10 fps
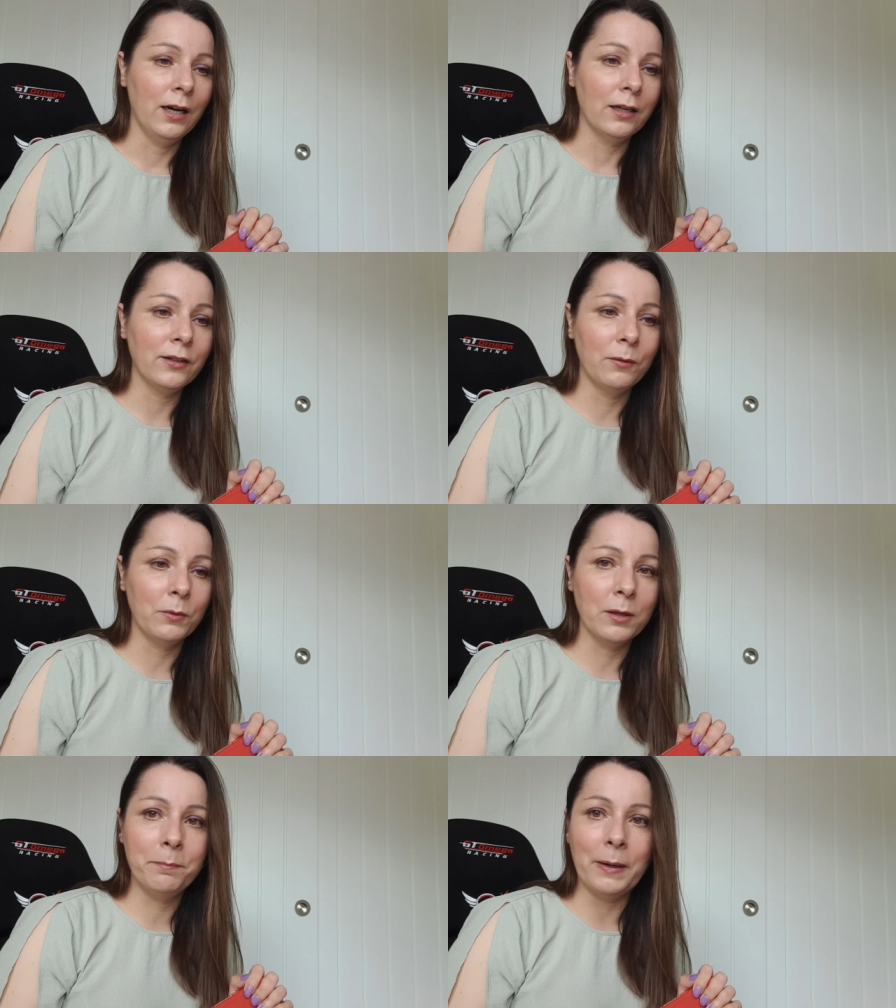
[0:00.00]
I don't
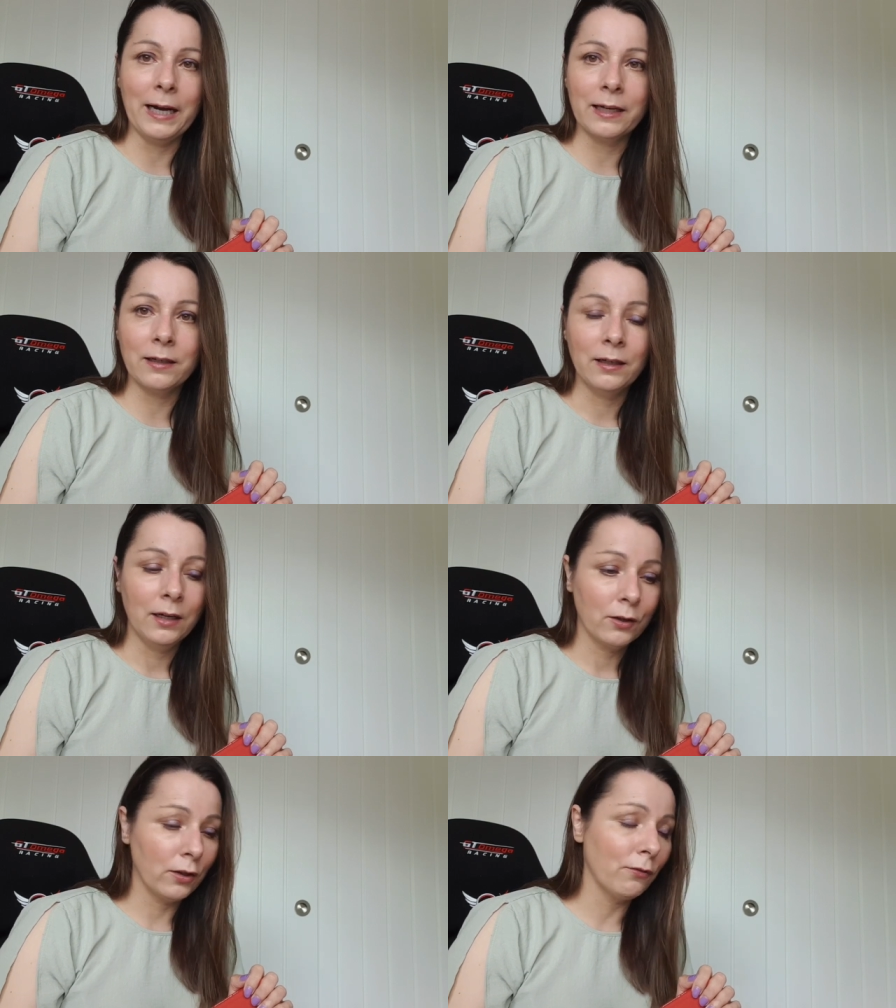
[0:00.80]
want to bag
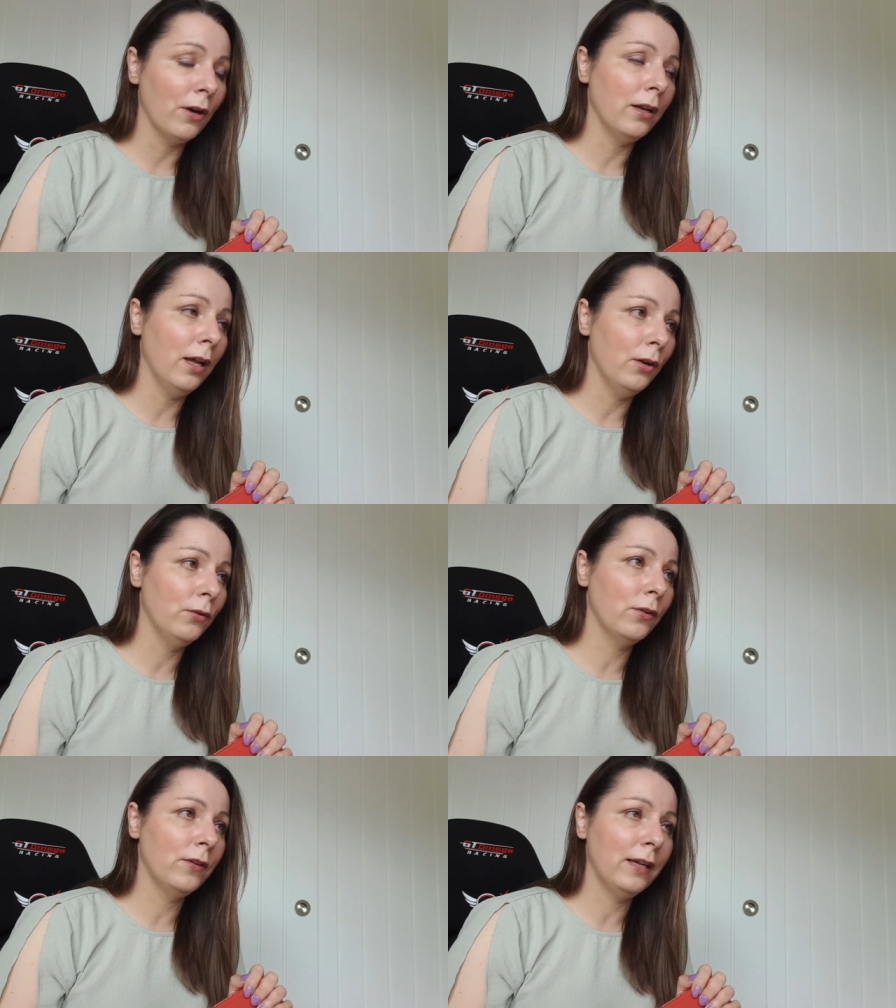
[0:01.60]
because I've got
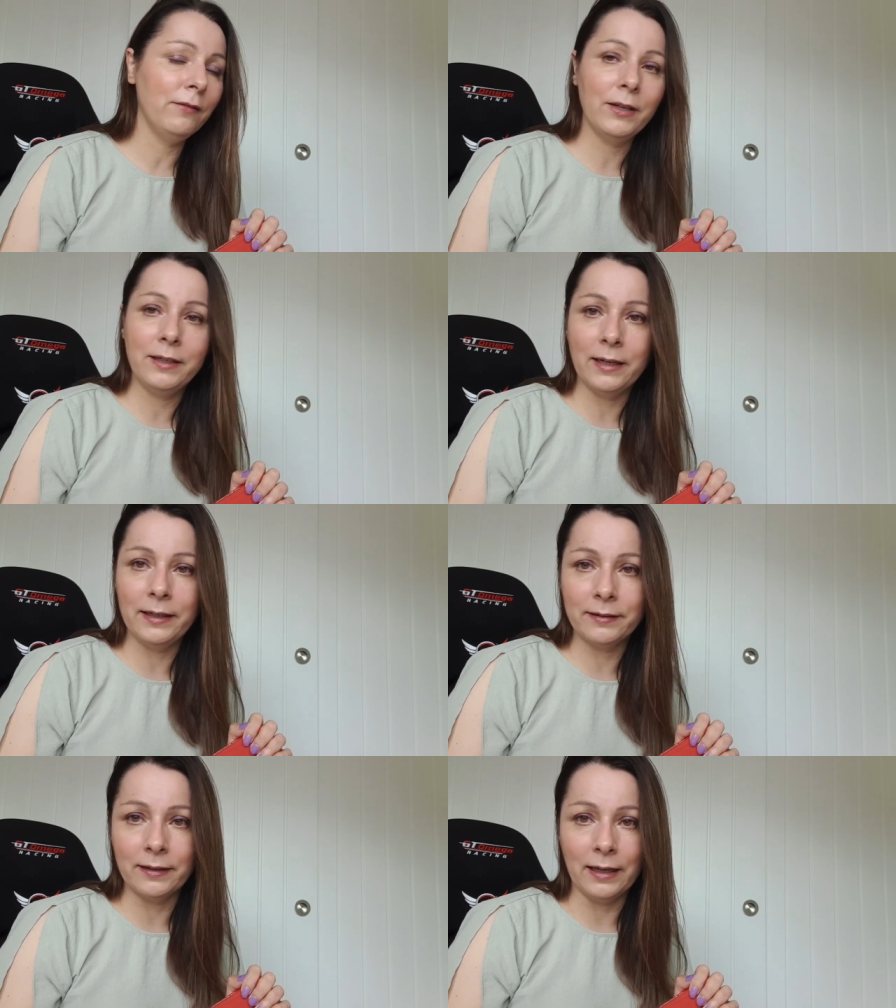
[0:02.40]
loads of
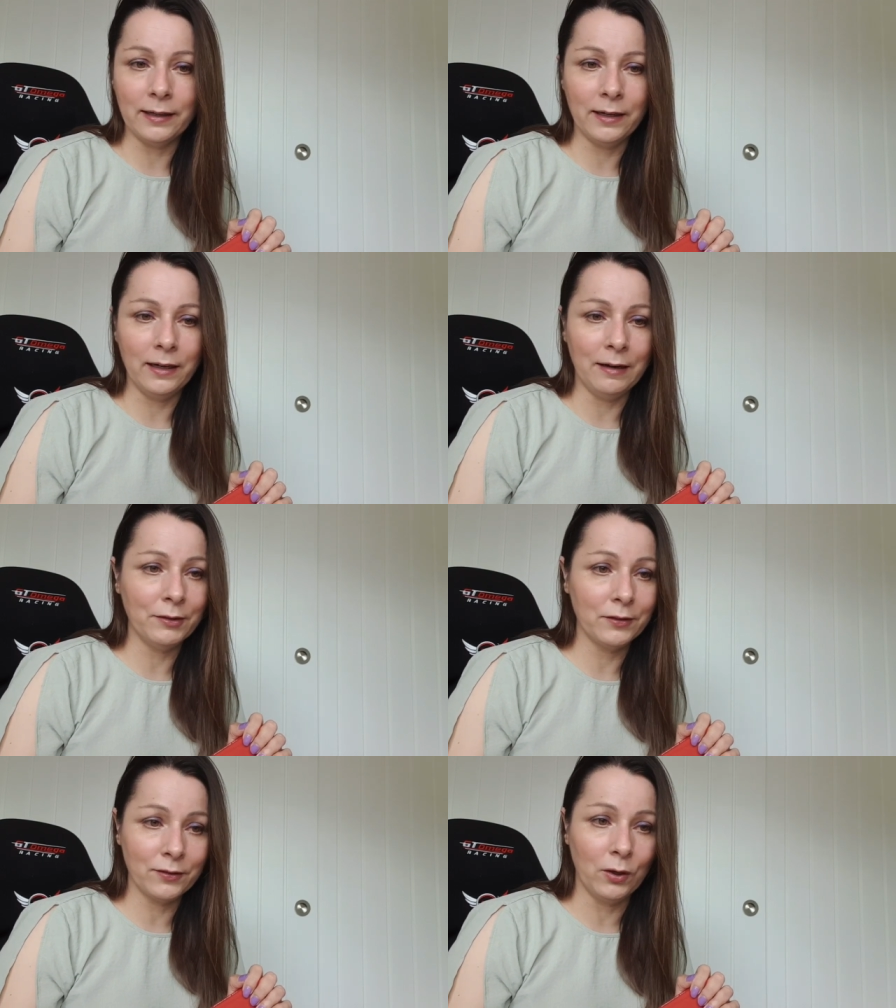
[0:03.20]
DVDs in that that I
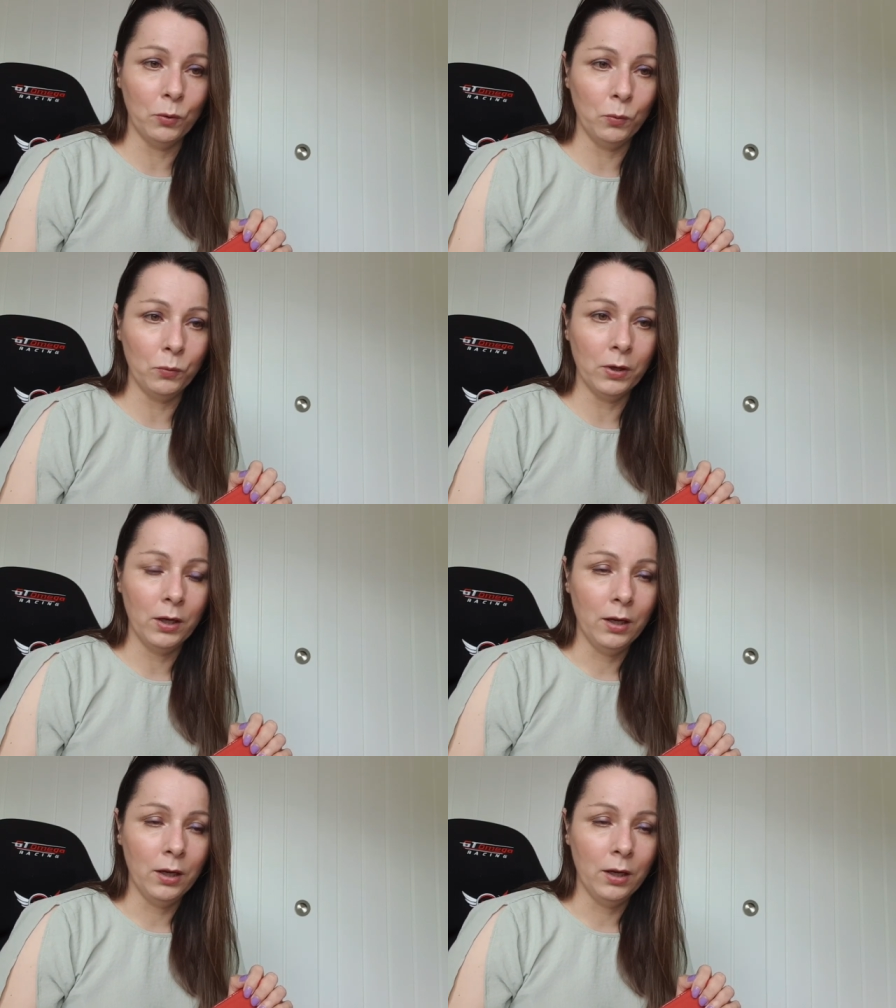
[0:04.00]
haven't sold.